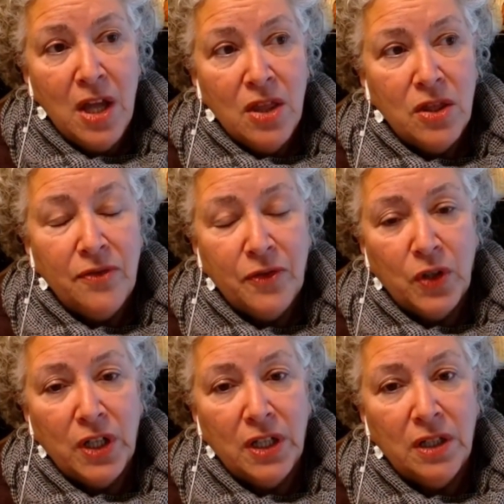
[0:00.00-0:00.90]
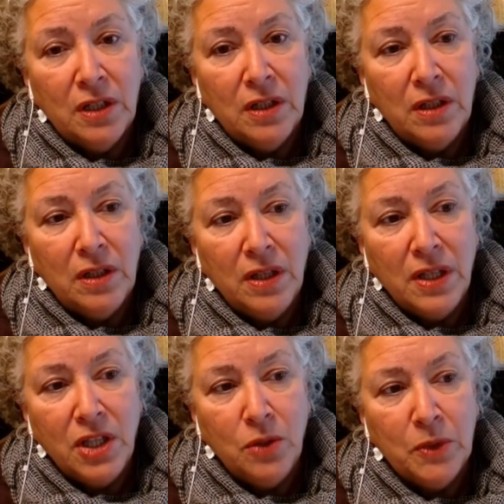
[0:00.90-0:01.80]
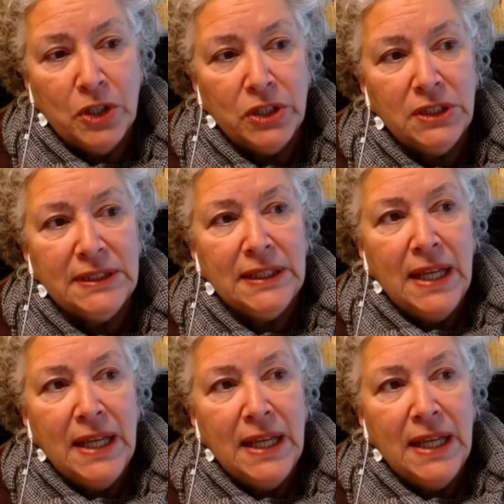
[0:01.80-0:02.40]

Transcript: the four humors,